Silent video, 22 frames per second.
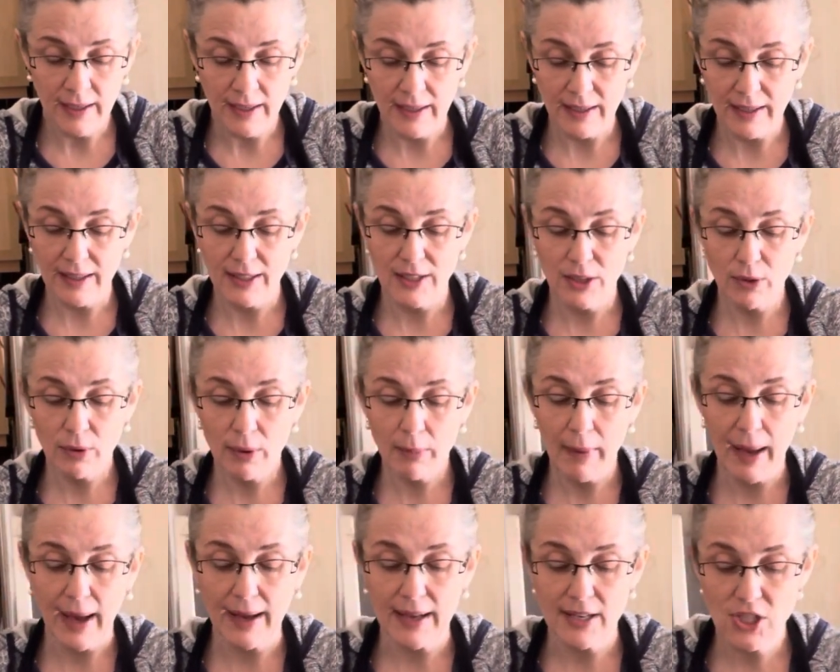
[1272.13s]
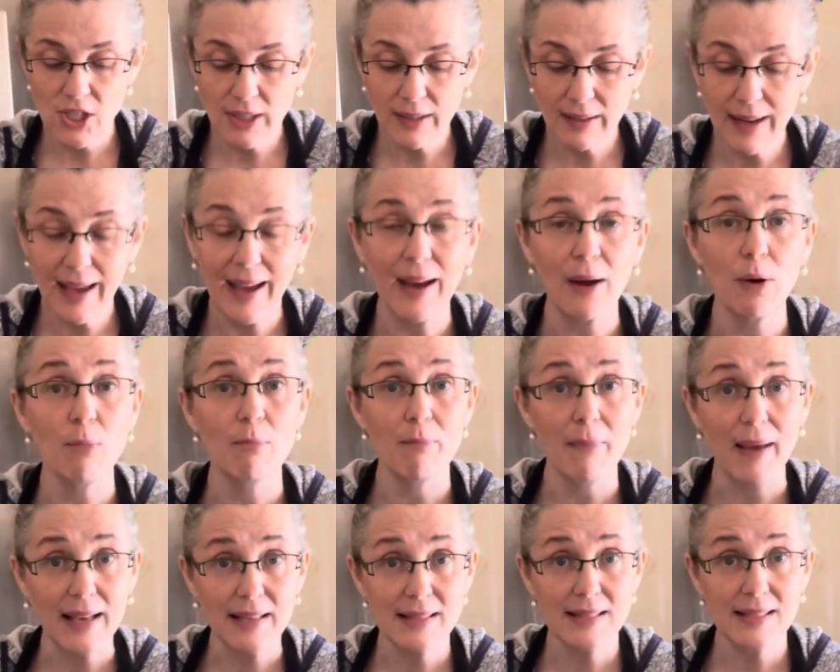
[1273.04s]
can you imagine how
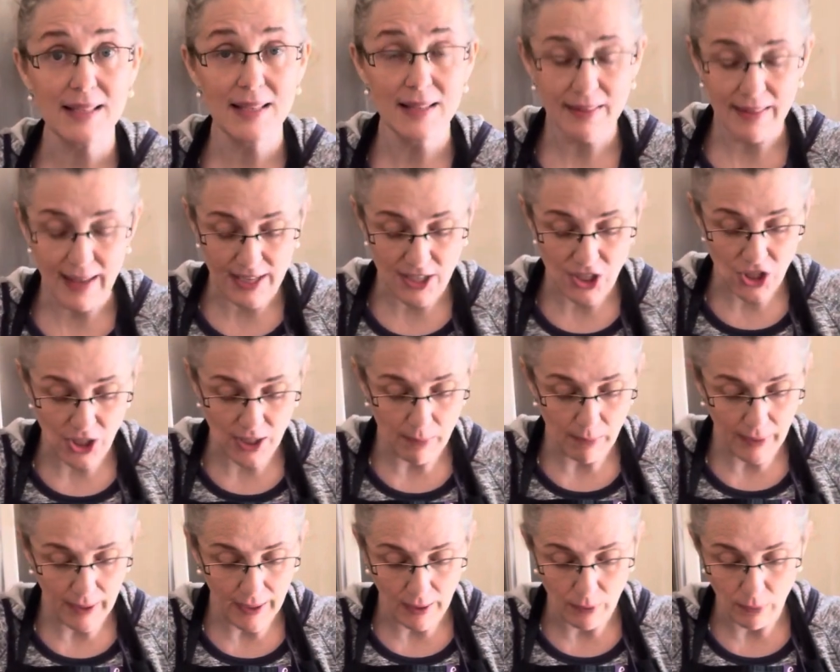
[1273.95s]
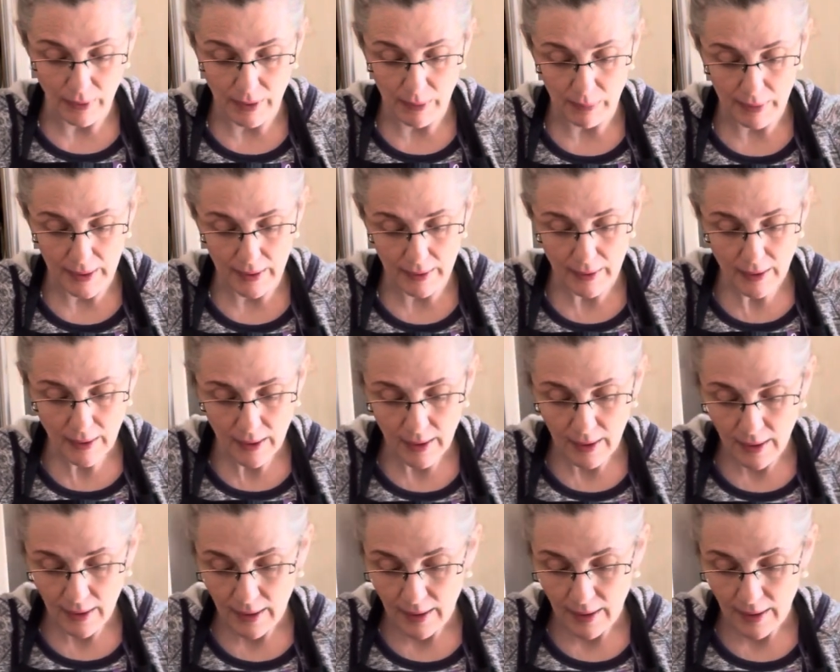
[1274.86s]
messy that sheet pan would be